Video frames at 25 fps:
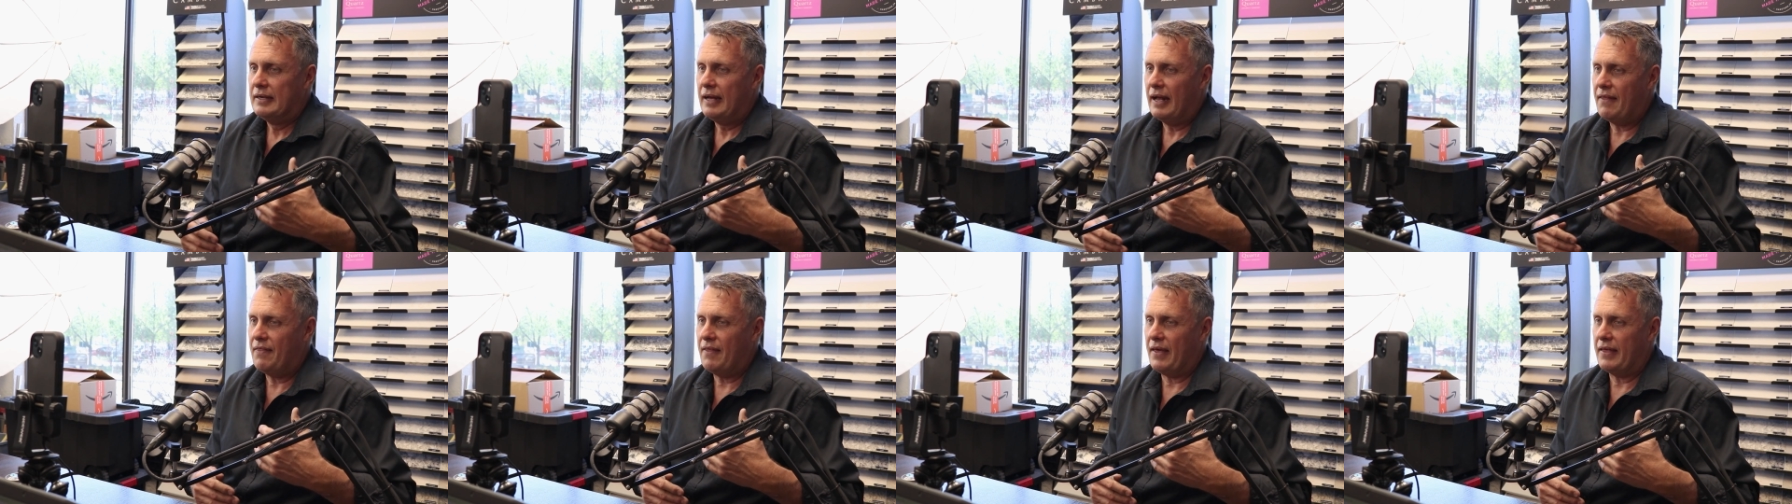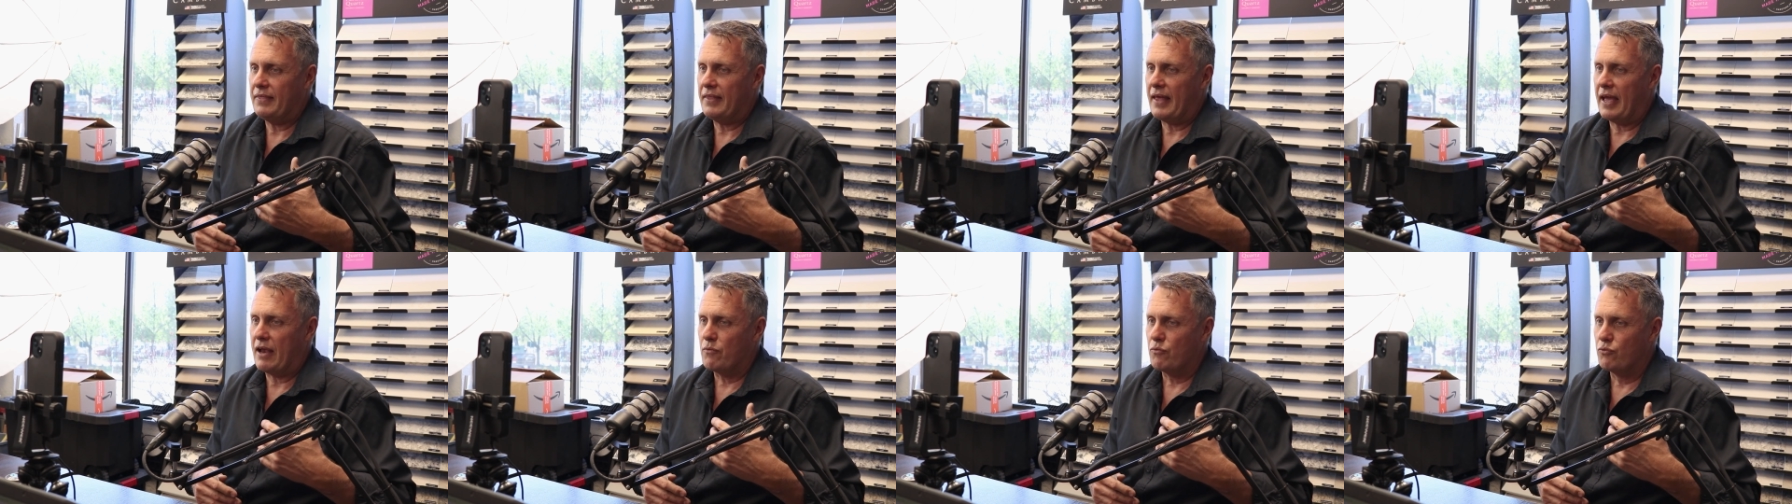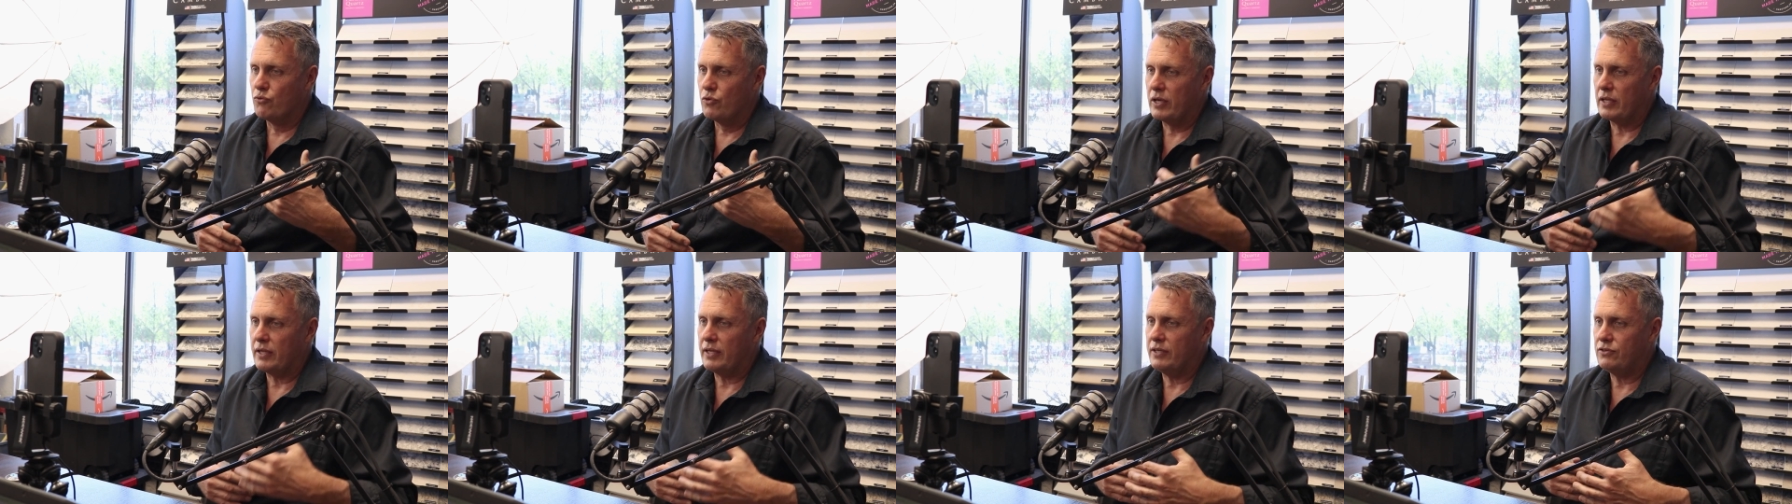and then they
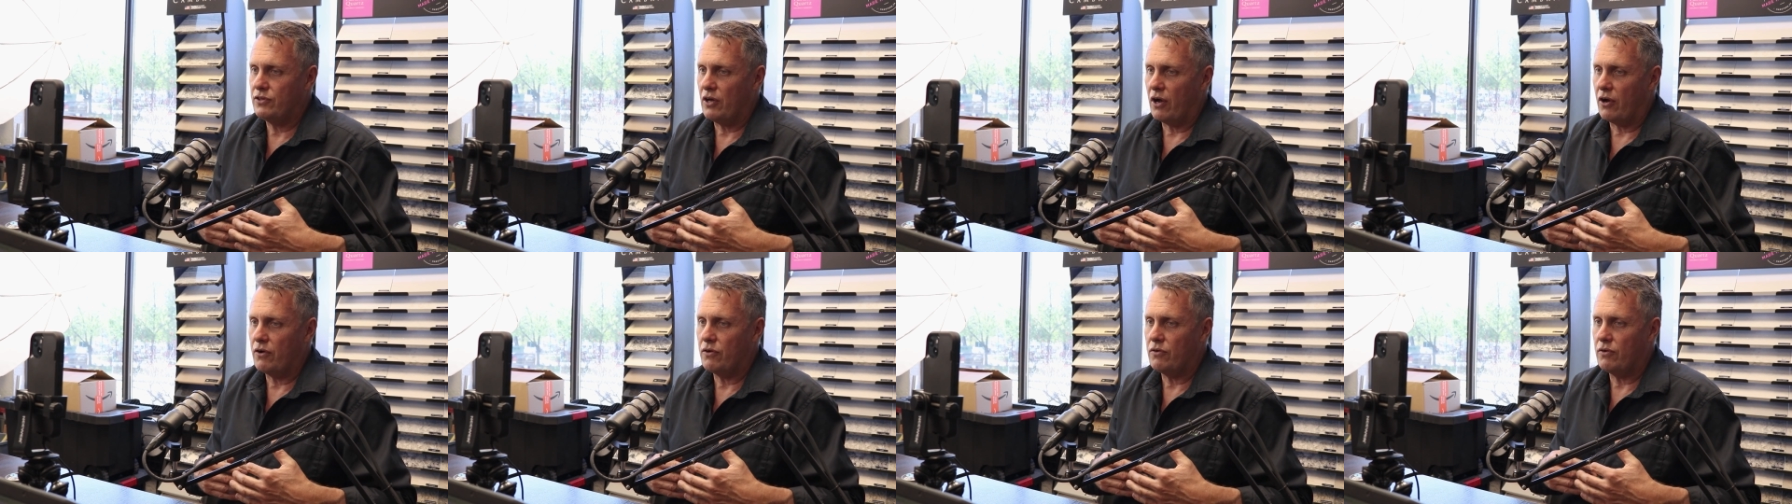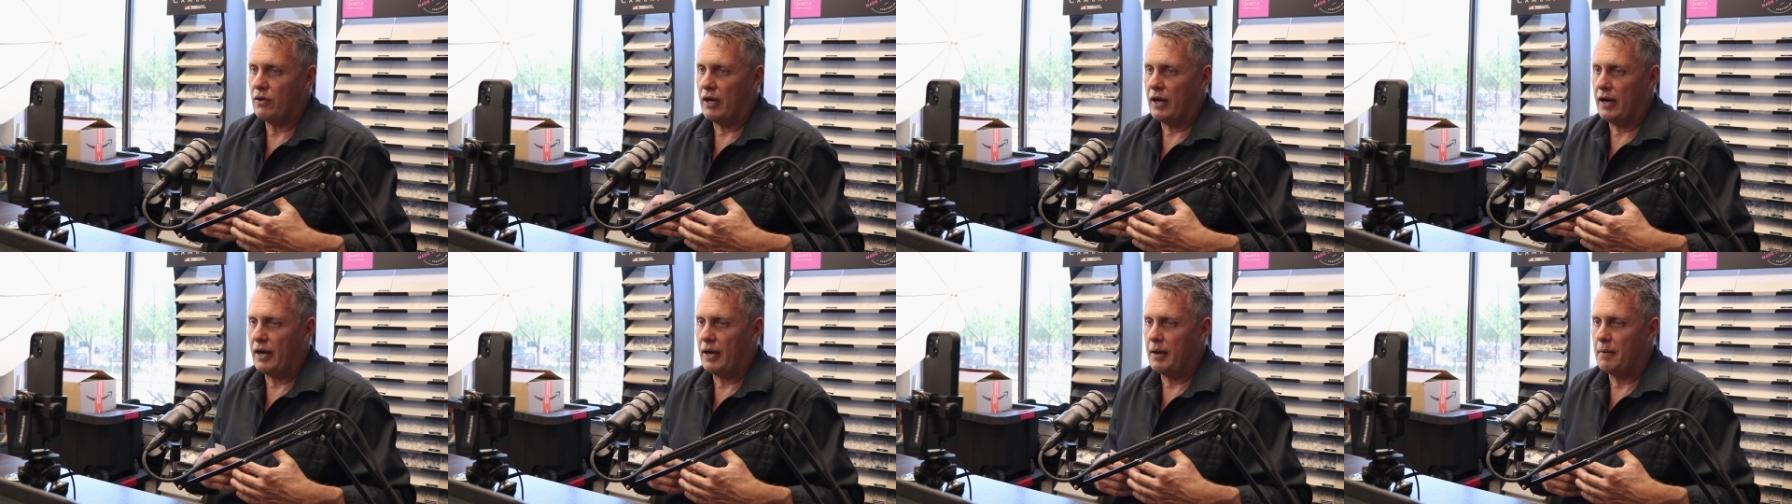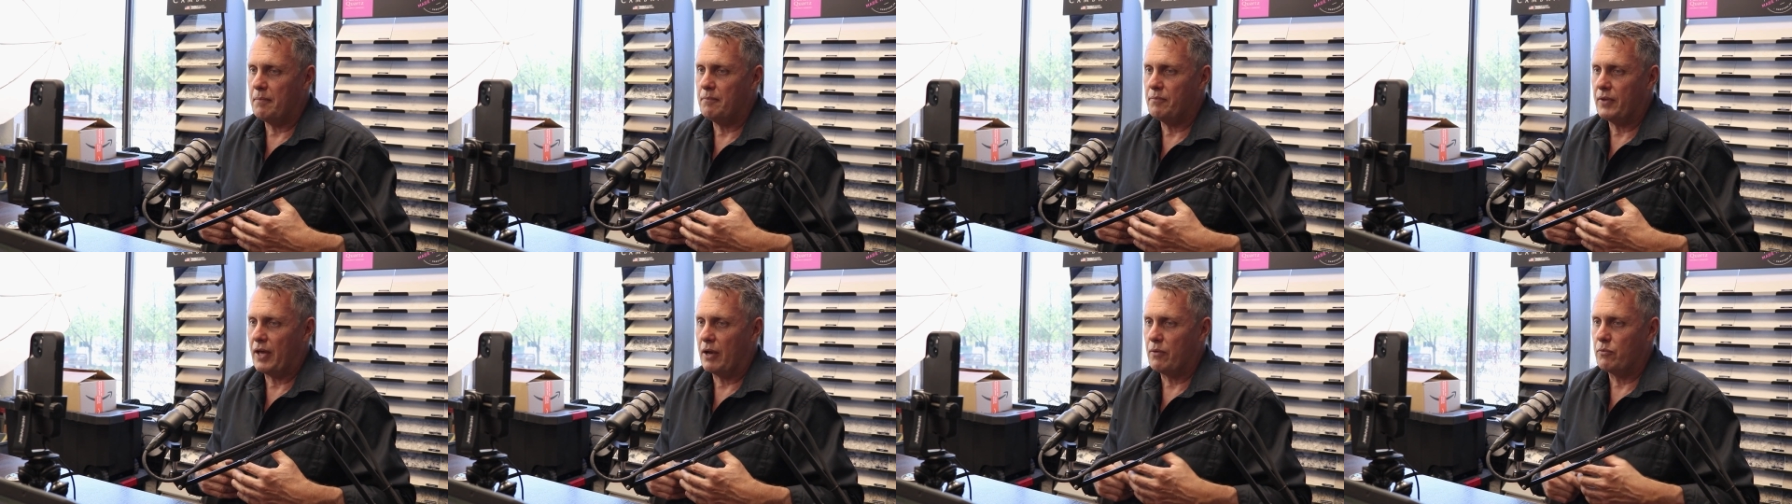really don't
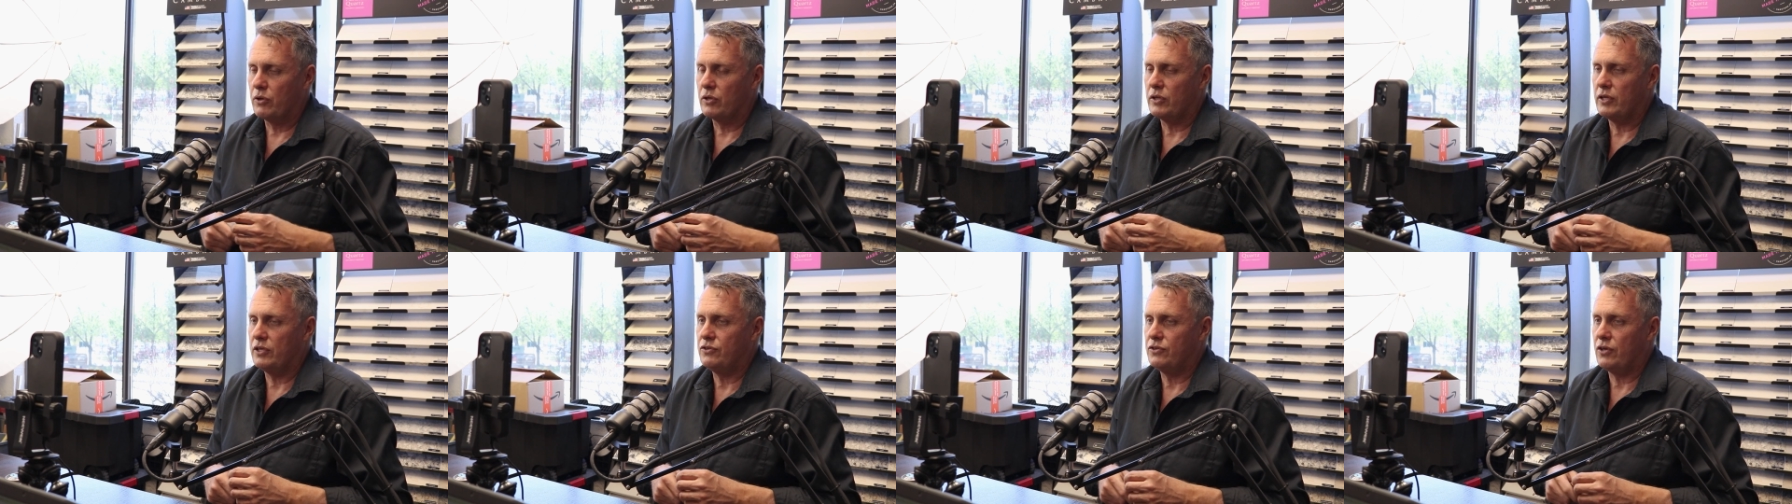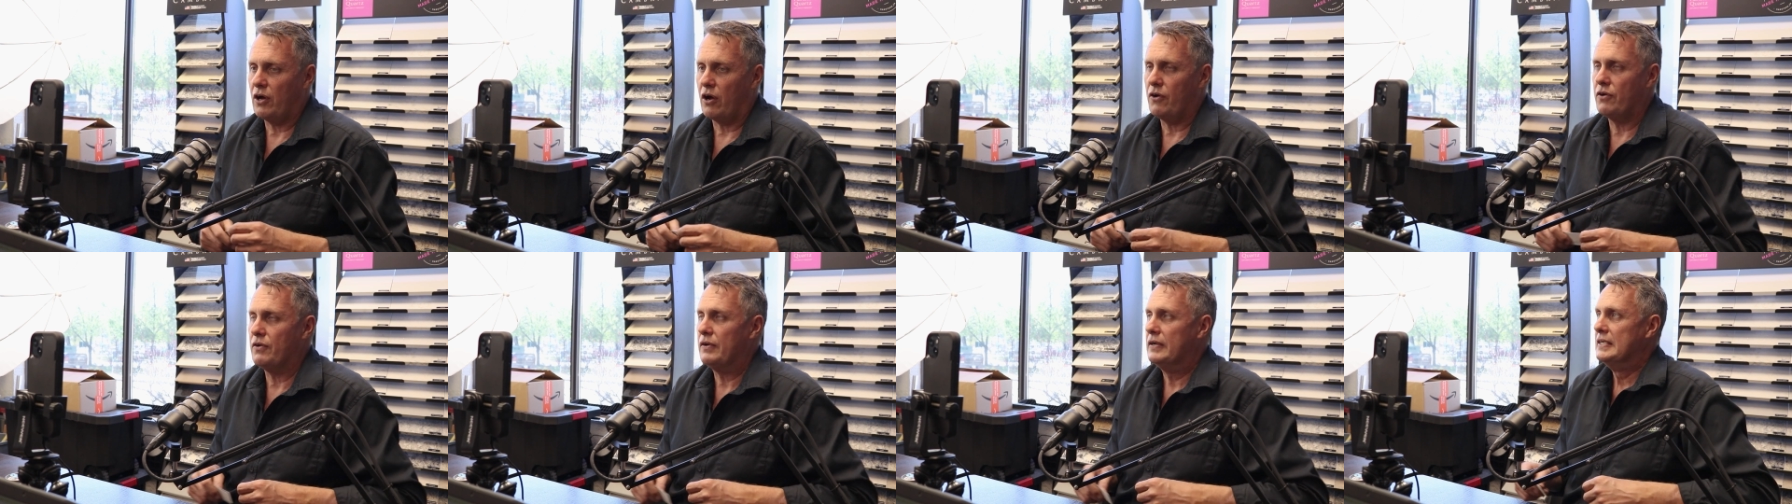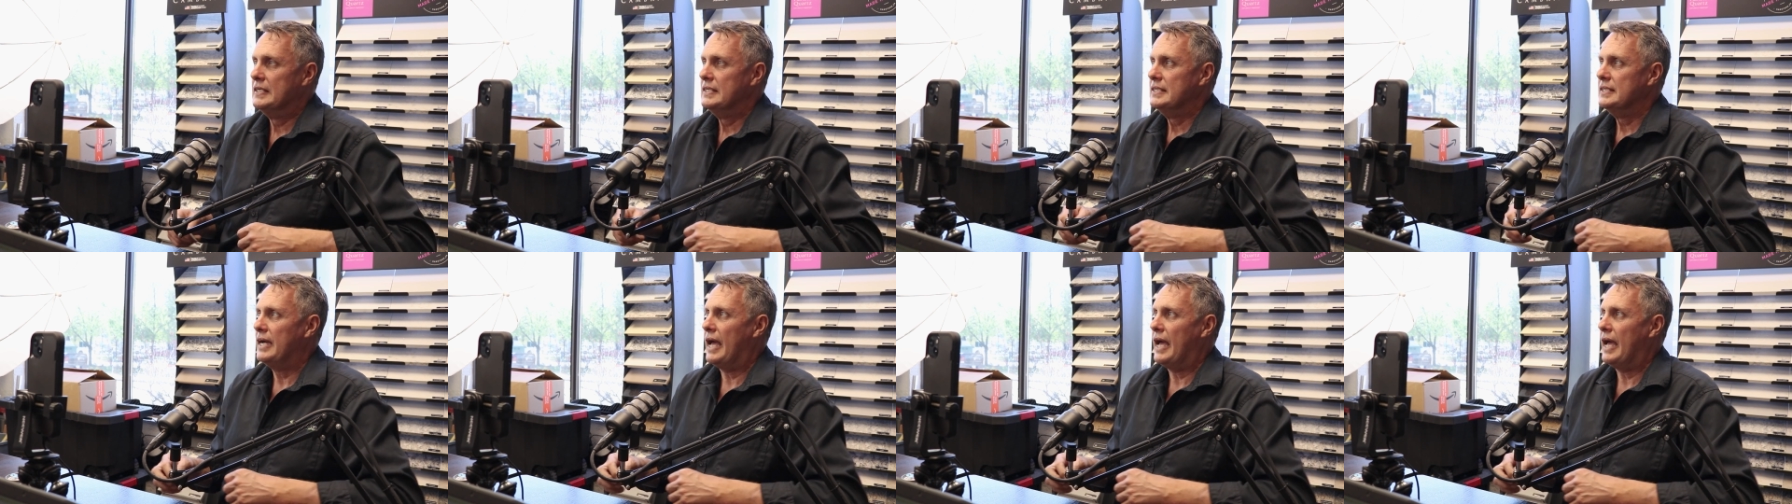um, they really don't